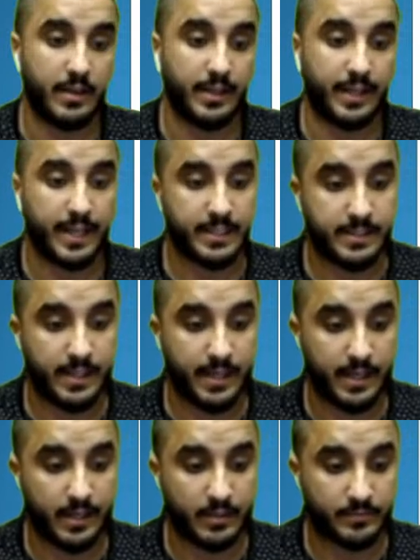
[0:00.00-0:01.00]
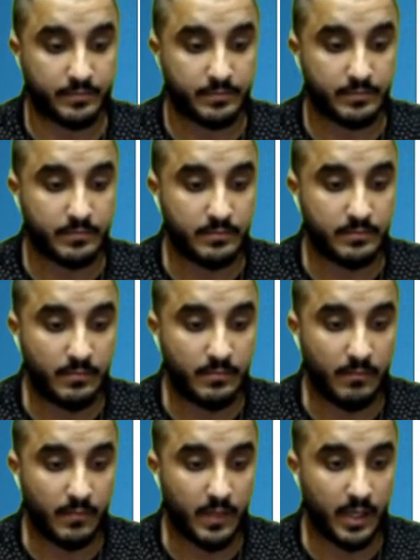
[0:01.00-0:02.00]
gets there.
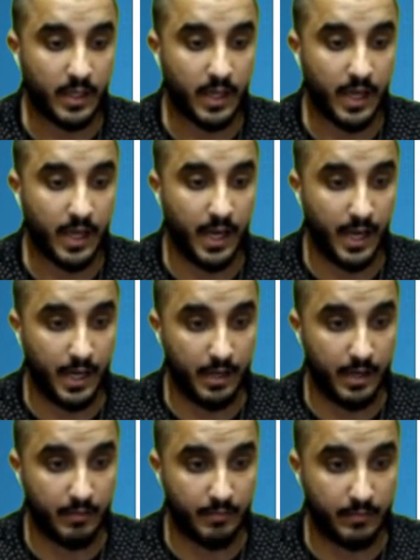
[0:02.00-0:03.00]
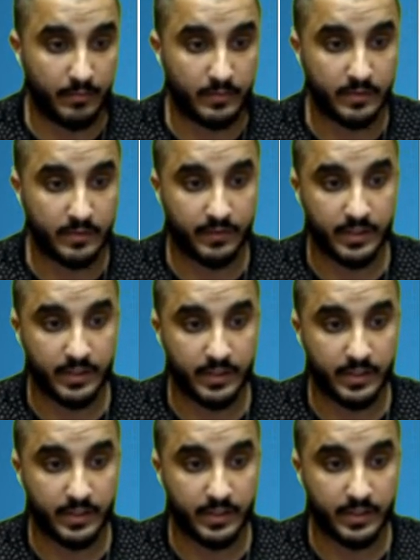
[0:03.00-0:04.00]
It's very
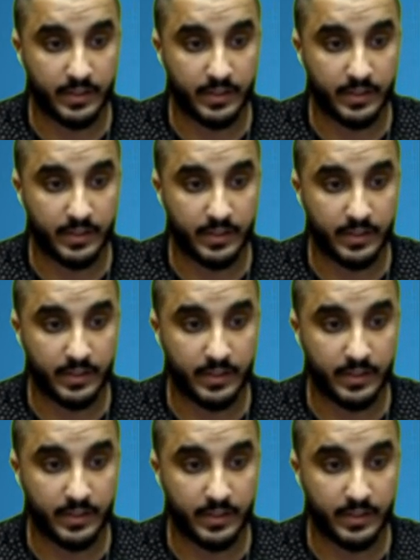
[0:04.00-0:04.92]
simple just to,